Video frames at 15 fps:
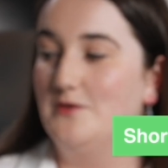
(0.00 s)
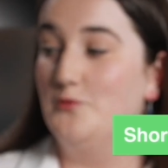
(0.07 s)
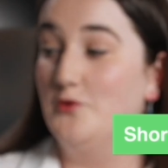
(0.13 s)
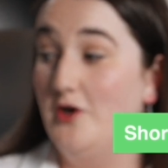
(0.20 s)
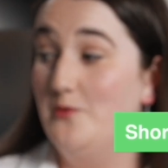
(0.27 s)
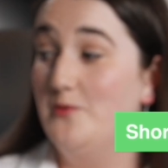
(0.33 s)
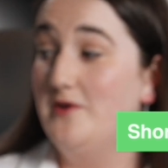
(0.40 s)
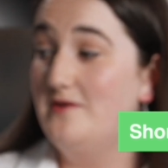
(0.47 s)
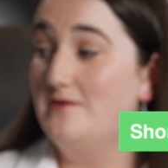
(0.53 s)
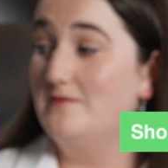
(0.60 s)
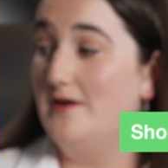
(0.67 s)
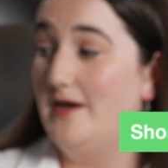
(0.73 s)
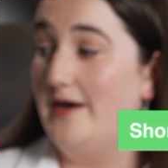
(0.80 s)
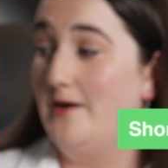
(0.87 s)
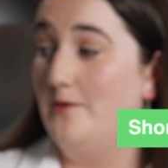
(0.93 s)
appropriate
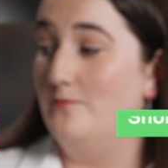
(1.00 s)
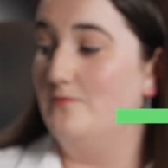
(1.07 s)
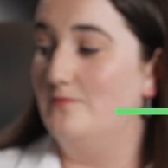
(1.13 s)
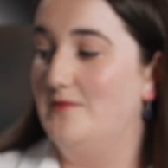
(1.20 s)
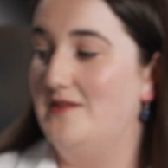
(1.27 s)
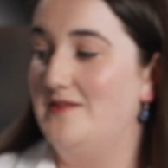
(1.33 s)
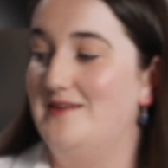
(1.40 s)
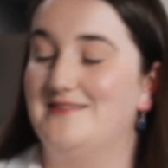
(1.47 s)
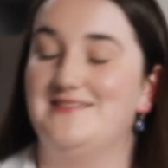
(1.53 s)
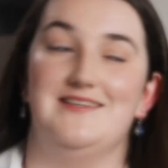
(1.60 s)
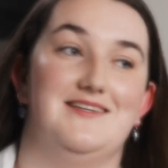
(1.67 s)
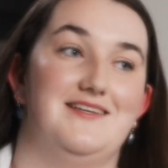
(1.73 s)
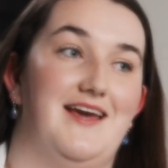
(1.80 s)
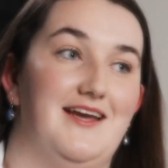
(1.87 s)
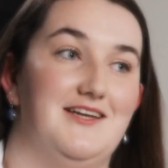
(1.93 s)
in its
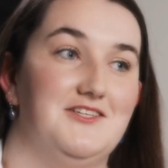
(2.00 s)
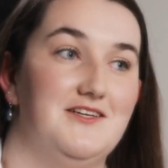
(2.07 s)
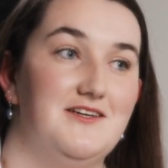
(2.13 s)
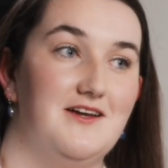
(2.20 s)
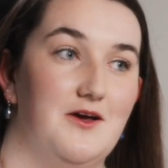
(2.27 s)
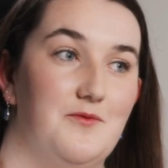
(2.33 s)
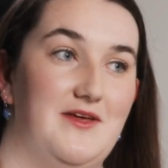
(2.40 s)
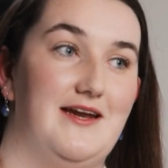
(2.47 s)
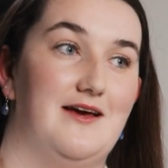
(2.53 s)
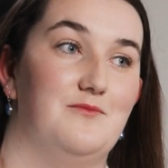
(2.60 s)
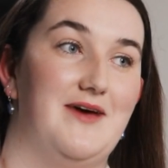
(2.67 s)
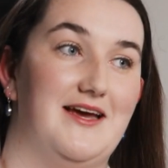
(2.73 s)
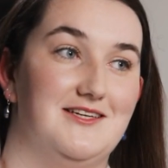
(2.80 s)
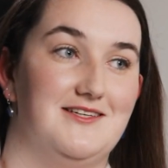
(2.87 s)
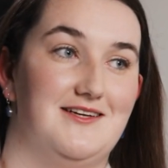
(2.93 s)
indication. I mean, our
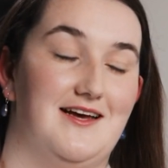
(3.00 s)
patient